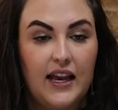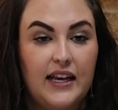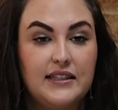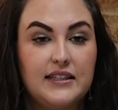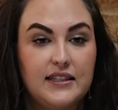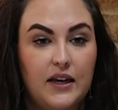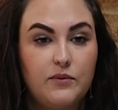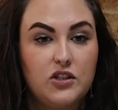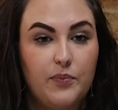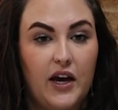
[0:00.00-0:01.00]
In
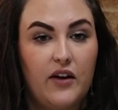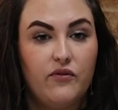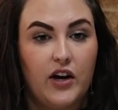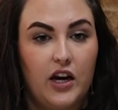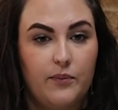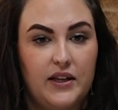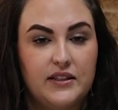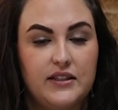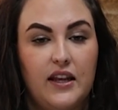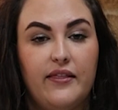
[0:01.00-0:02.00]
some spa
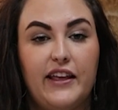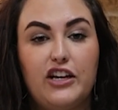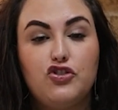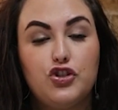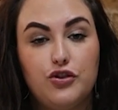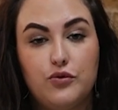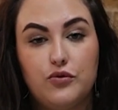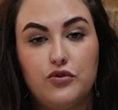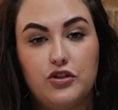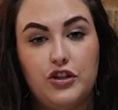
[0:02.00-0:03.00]
environments, they
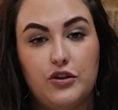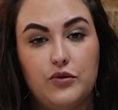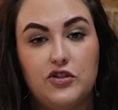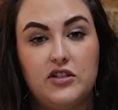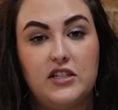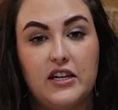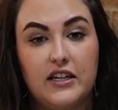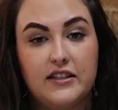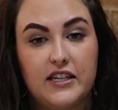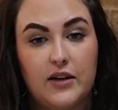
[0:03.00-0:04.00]
choose to use
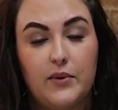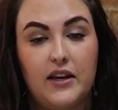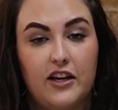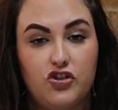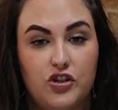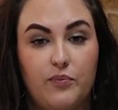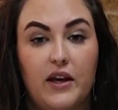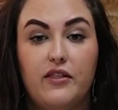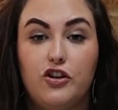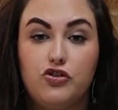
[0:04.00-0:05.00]
decontamination
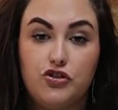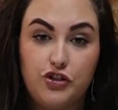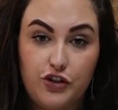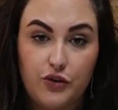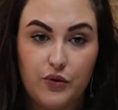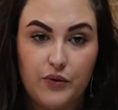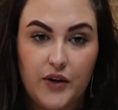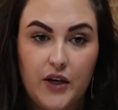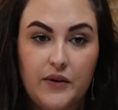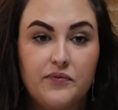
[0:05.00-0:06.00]
method 2,
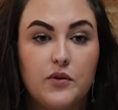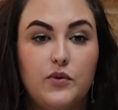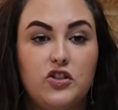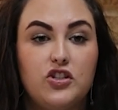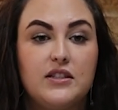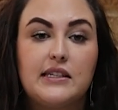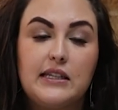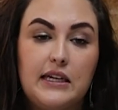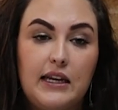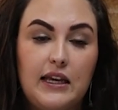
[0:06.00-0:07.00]
which is
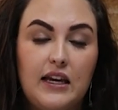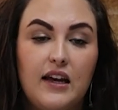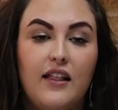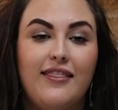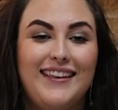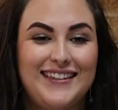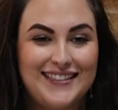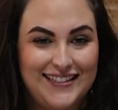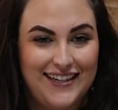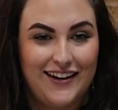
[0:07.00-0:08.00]
cleaning, then
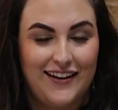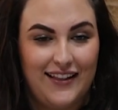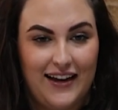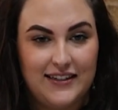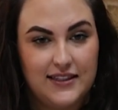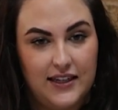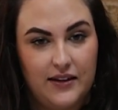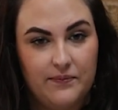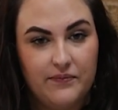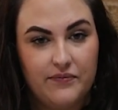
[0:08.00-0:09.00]
sterilizing.